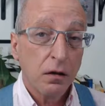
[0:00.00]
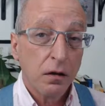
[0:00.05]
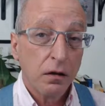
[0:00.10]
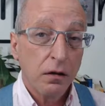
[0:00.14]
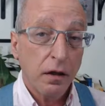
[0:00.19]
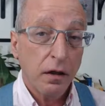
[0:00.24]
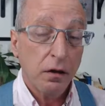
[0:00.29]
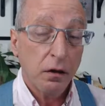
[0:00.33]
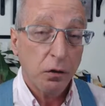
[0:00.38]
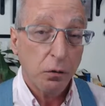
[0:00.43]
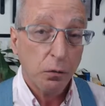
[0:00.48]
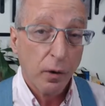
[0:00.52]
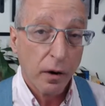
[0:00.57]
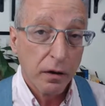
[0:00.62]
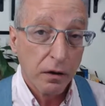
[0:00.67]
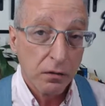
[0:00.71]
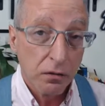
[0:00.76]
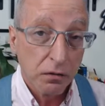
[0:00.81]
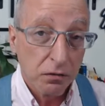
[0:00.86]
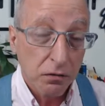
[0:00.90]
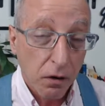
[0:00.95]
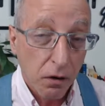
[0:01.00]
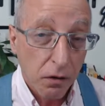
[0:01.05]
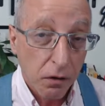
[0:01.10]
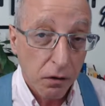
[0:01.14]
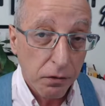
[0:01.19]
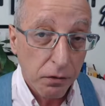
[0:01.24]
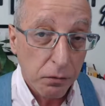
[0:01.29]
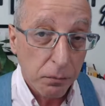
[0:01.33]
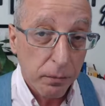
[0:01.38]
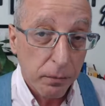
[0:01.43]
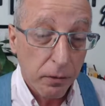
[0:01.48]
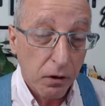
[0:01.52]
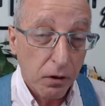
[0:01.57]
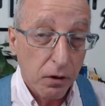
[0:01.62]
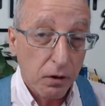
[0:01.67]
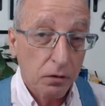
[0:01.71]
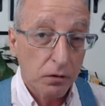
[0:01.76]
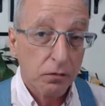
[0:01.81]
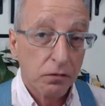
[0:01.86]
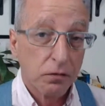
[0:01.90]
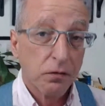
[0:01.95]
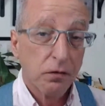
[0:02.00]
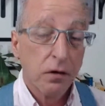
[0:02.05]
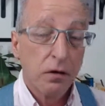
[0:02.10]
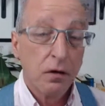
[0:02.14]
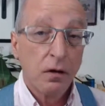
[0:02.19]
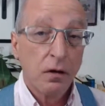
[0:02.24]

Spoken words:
They don't reconcile their books.